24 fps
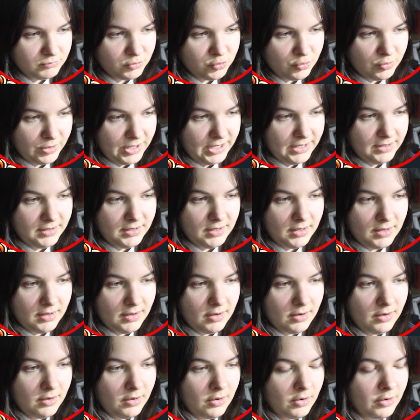tree
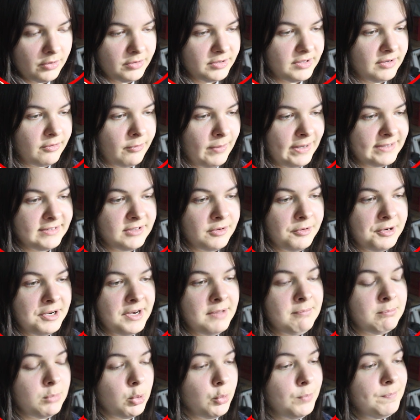on red, green
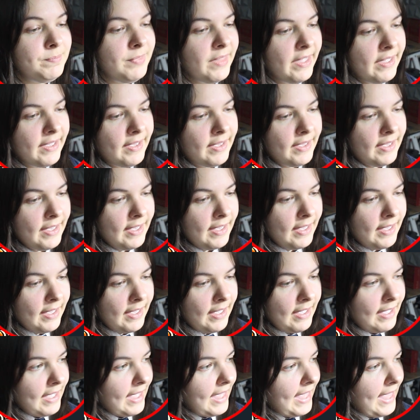and blue,
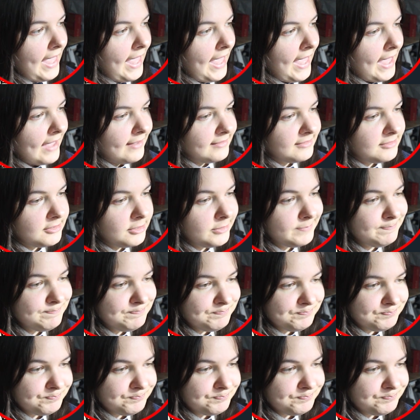and